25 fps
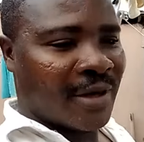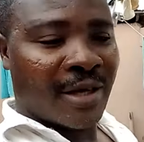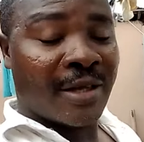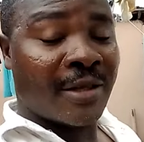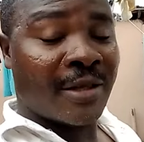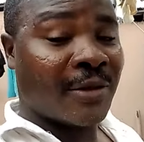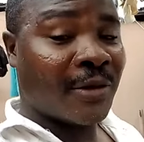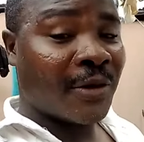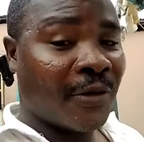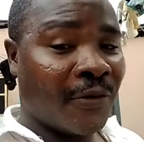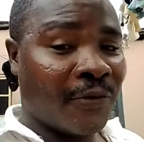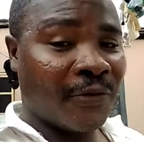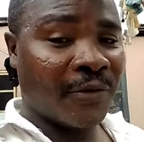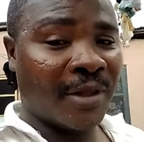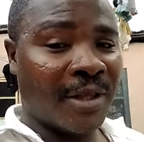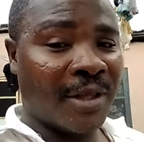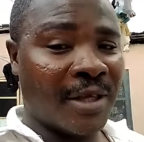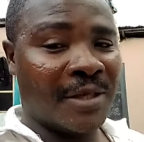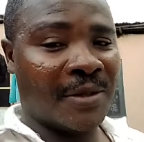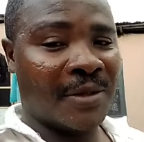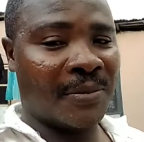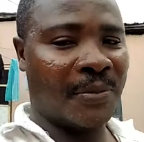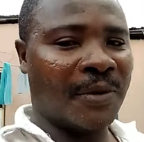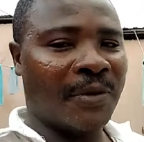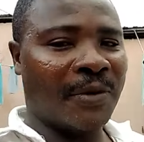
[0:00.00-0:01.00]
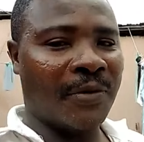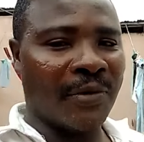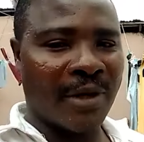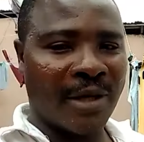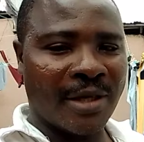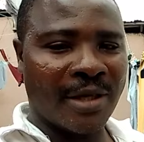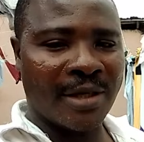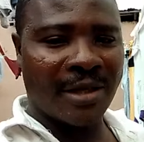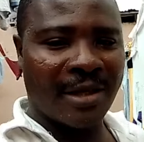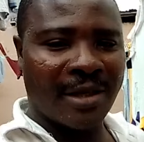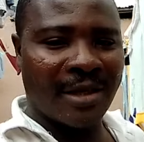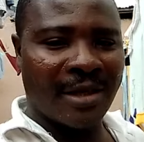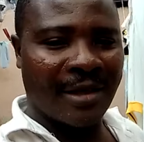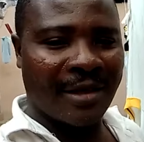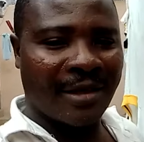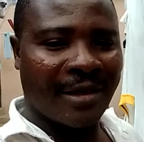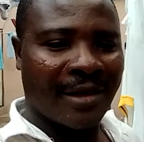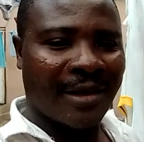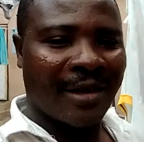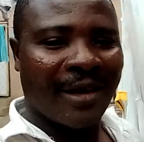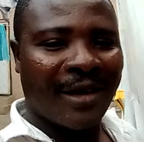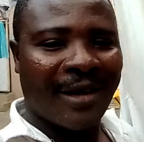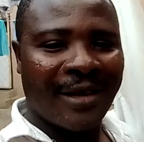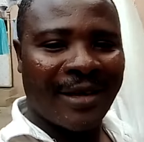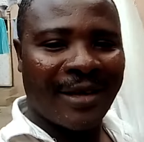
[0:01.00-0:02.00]
It's all for the experience.
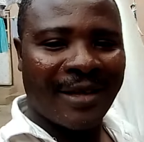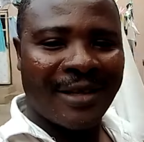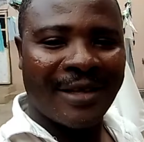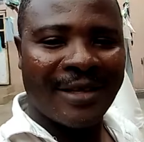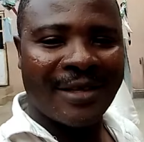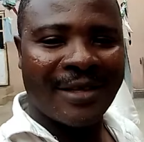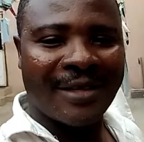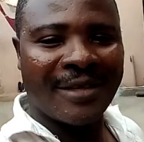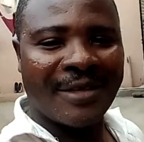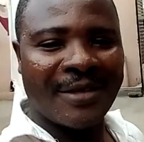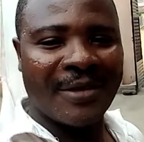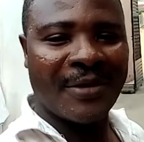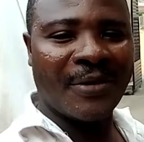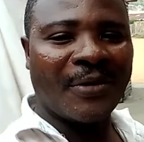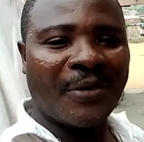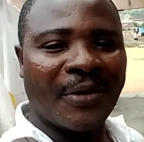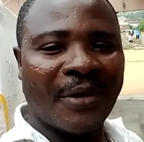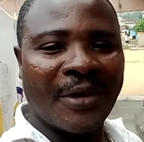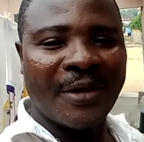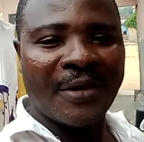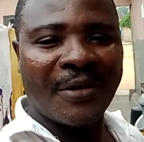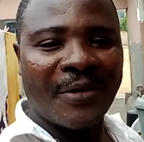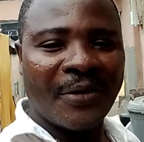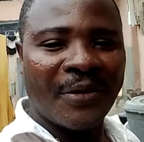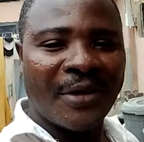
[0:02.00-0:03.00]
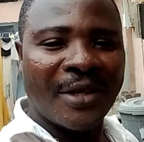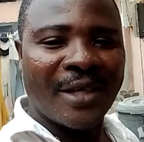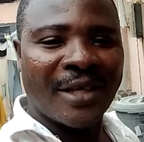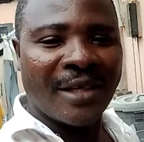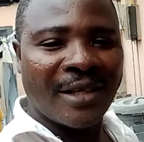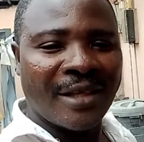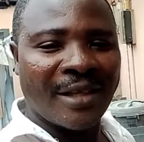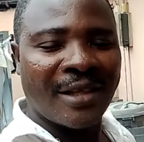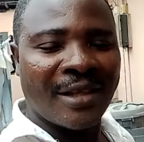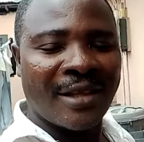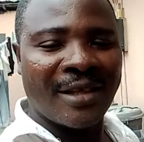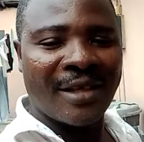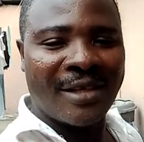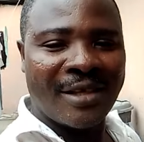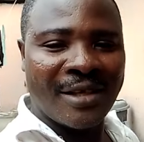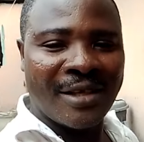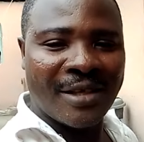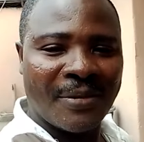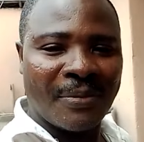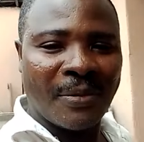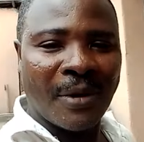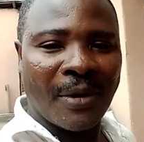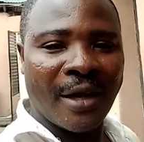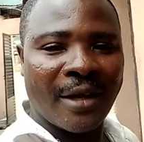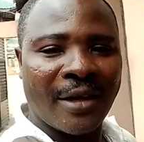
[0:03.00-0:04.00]
This is Koliko King. This
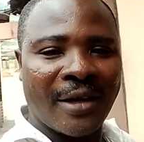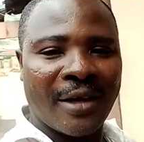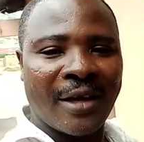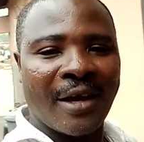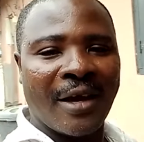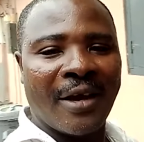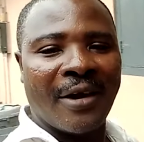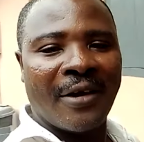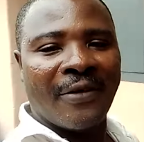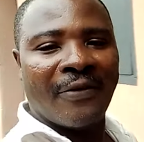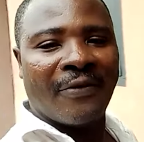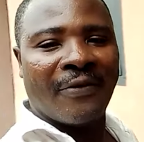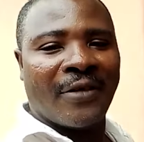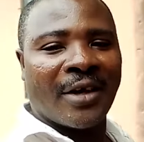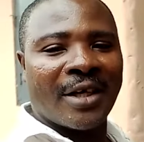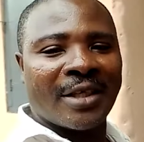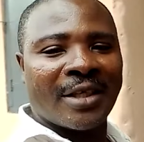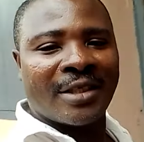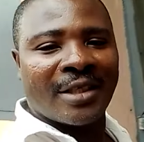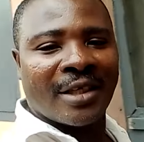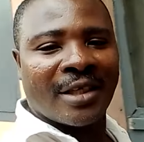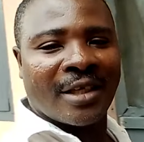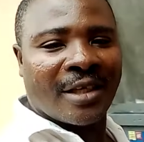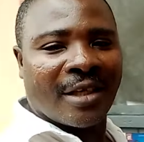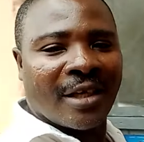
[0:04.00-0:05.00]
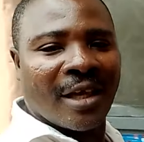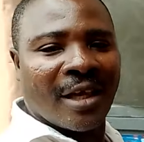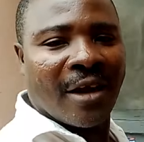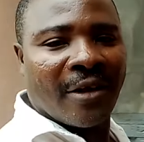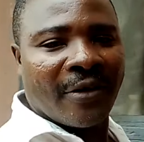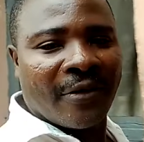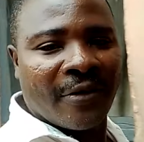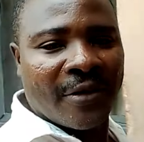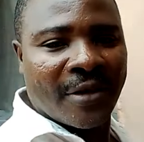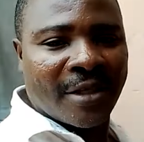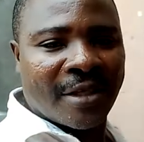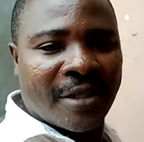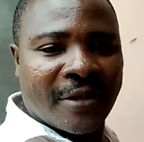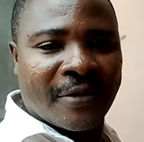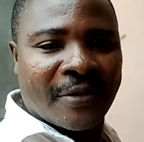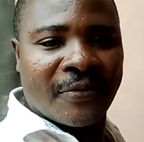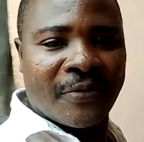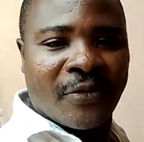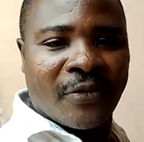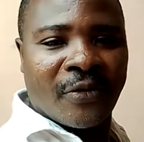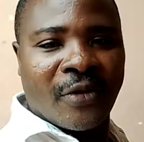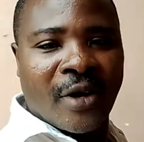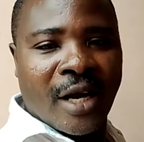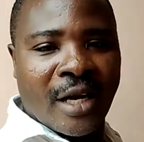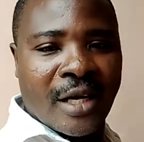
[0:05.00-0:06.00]
is my Fashion Diaries
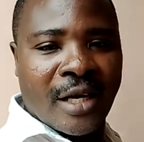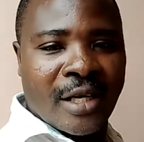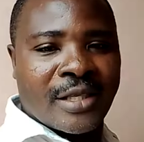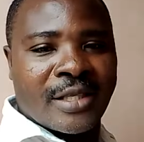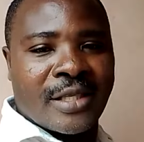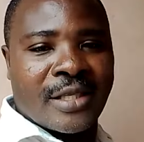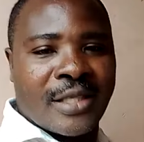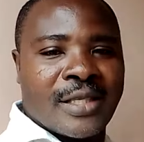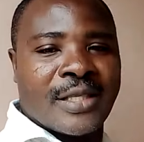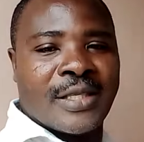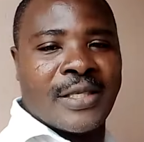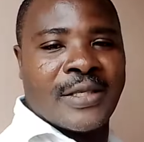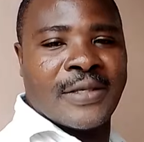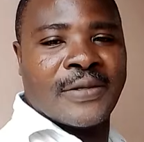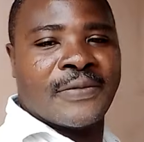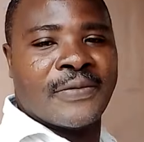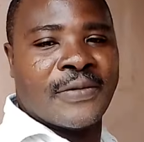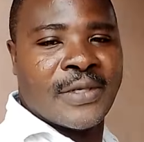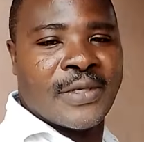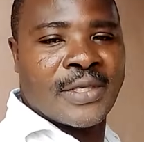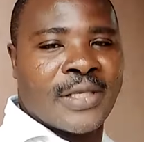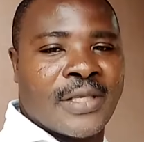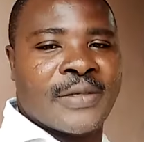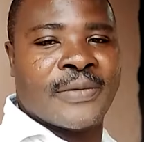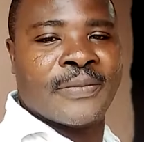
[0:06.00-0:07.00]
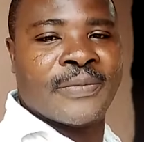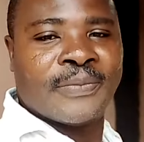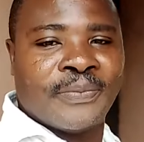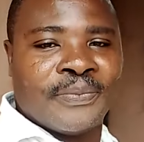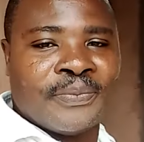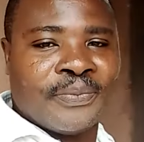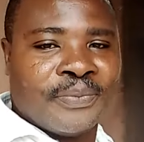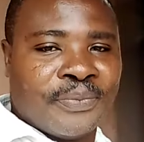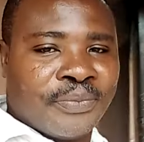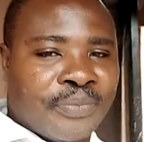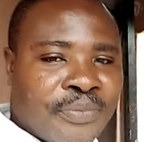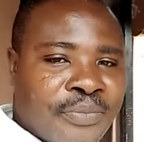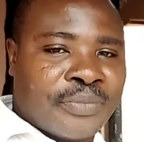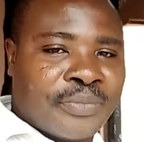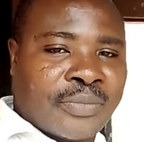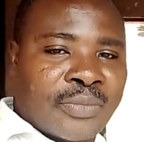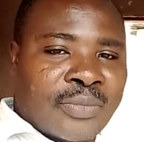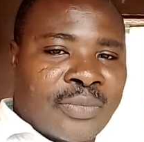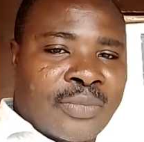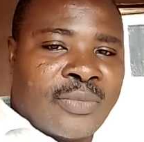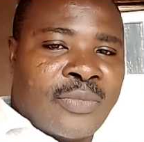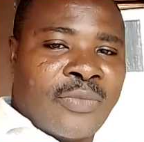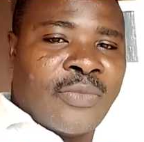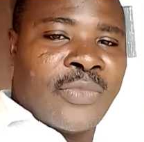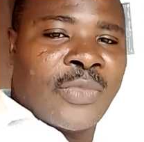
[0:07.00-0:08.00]
reality TV
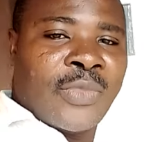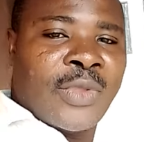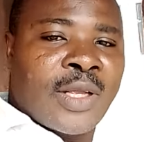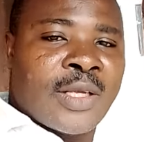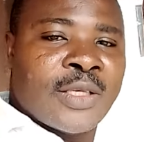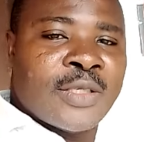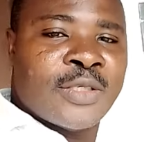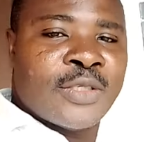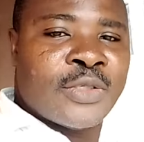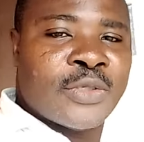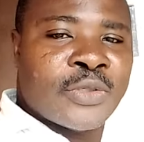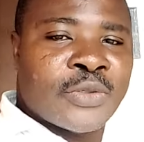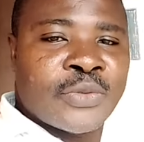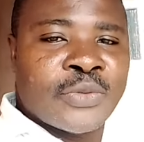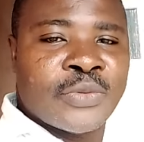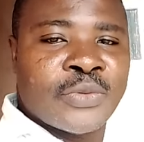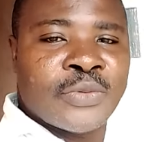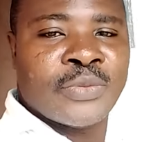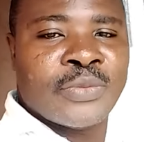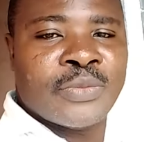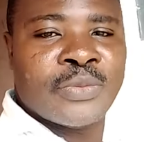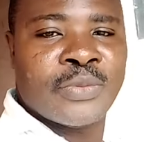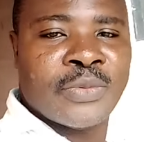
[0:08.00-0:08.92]
show.